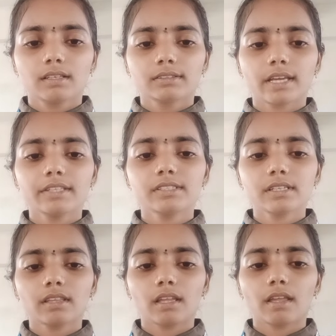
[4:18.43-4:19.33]

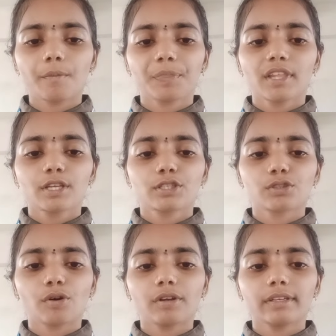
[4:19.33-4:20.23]
changing the
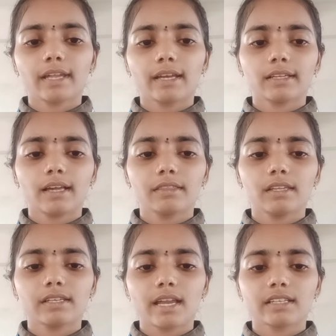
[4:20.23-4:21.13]
stored data in the
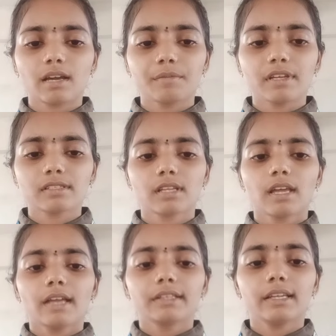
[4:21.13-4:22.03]
database.
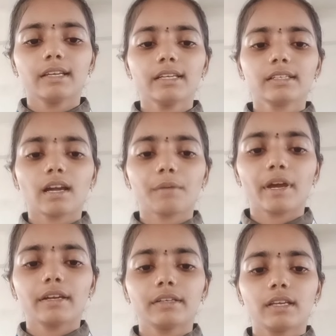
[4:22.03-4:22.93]
Delete
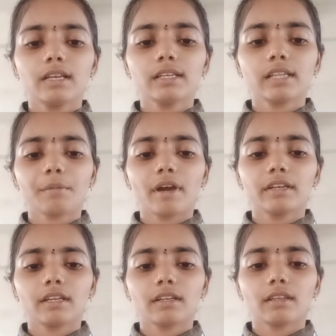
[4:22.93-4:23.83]

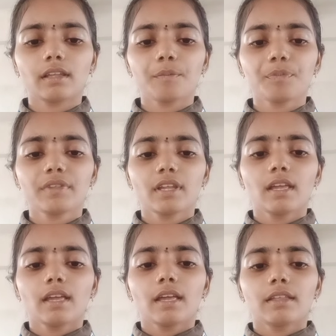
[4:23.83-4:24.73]
command in
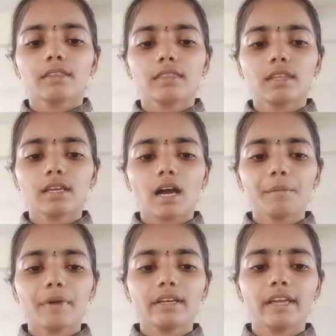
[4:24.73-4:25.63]
the
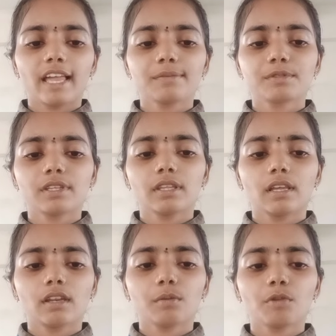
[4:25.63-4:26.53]
command helps in
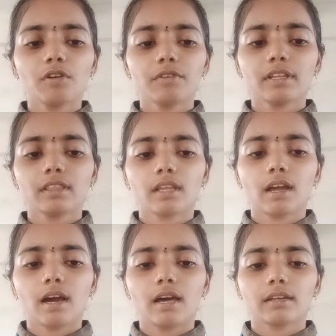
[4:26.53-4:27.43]
the removing the
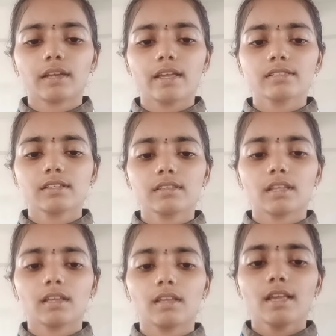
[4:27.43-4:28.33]
or raising
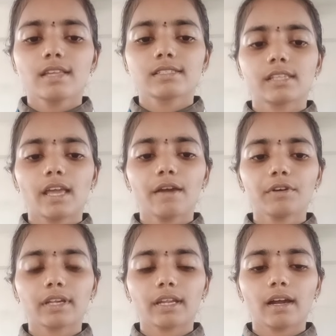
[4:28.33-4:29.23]
the
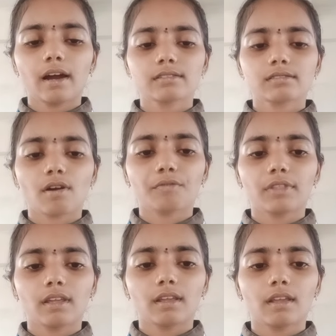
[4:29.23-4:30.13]
saved records of
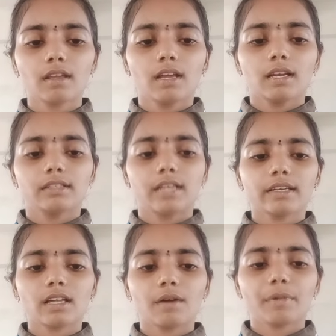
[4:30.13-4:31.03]
the
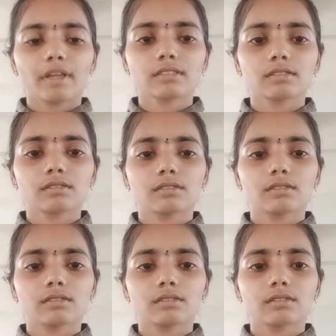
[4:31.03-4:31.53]
database